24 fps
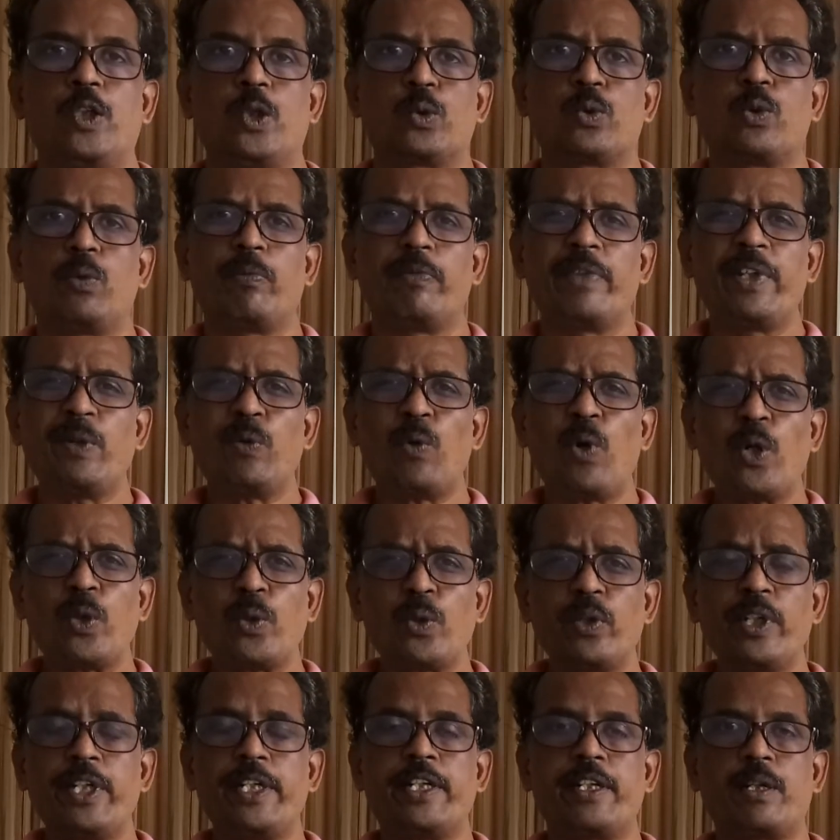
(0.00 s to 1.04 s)
So we want
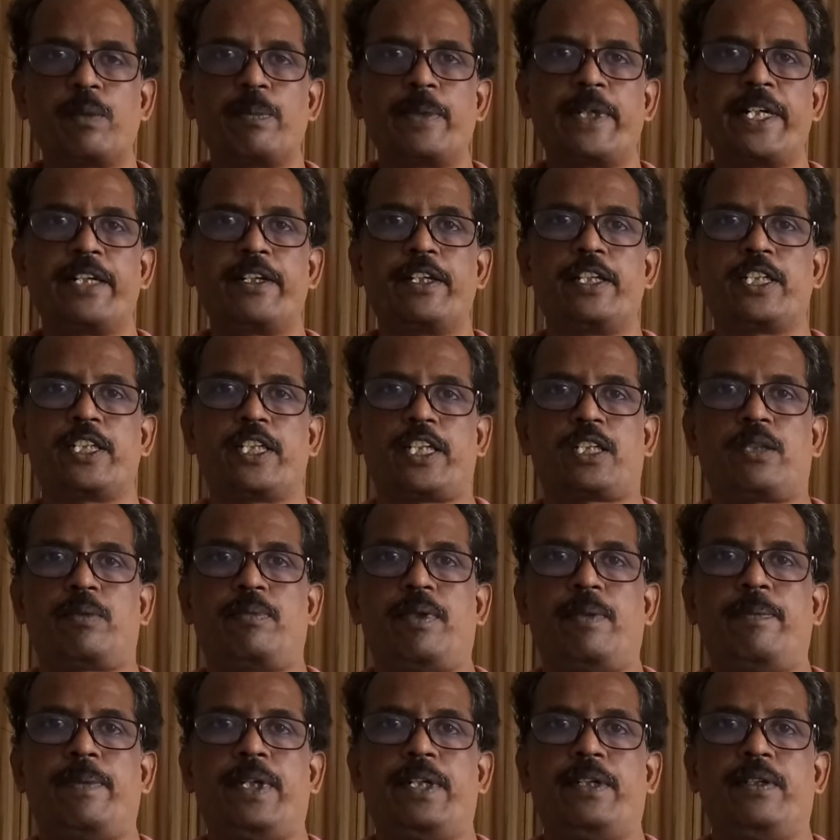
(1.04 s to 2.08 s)
to interpret this
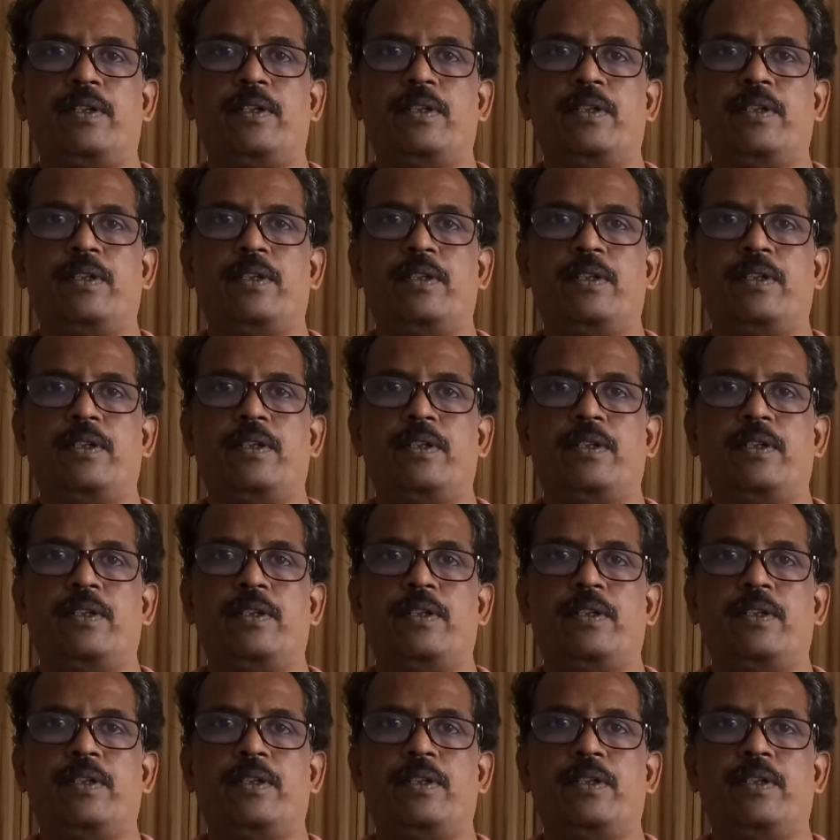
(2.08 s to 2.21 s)
experiment.